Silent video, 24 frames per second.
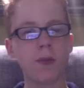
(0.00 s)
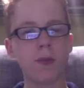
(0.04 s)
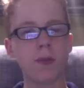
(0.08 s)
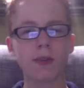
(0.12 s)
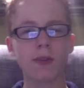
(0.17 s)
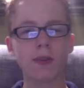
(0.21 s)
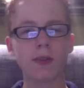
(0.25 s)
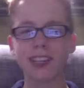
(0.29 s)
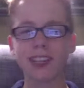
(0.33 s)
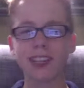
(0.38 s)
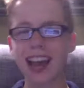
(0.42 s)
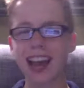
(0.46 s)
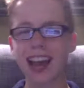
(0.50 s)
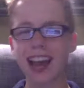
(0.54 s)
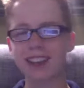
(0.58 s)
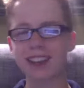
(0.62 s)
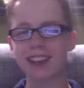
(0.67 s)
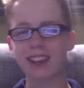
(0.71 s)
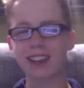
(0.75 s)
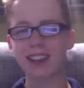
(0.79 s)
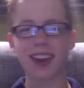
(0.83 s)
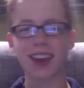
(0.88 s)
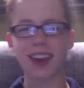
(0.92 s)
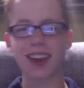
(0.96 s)
Yes
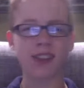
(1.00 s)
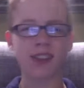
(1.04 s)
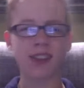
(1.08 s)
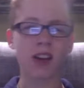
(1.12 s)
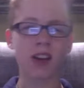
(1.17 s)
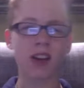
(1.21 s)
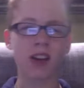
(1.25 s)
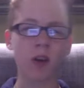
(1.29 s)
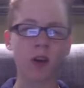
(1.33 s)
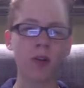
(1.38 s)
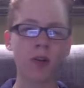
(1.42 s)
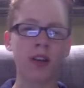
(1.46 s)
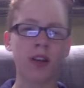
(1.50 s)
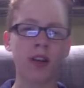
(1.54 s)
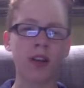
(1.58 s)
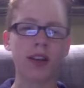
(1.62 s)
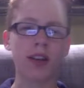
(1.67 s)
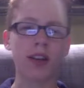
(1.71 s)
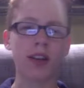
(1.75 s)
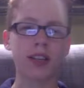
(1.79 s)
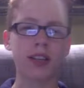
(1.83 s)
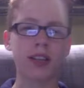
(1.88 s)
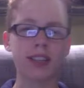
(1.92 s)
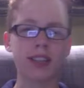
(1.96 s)
and no,
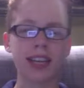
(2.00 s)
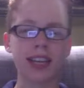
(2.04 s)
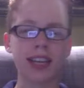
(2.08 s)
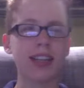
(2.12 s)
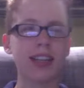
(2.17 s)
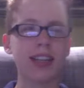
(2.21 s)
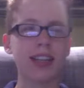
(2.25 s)
because like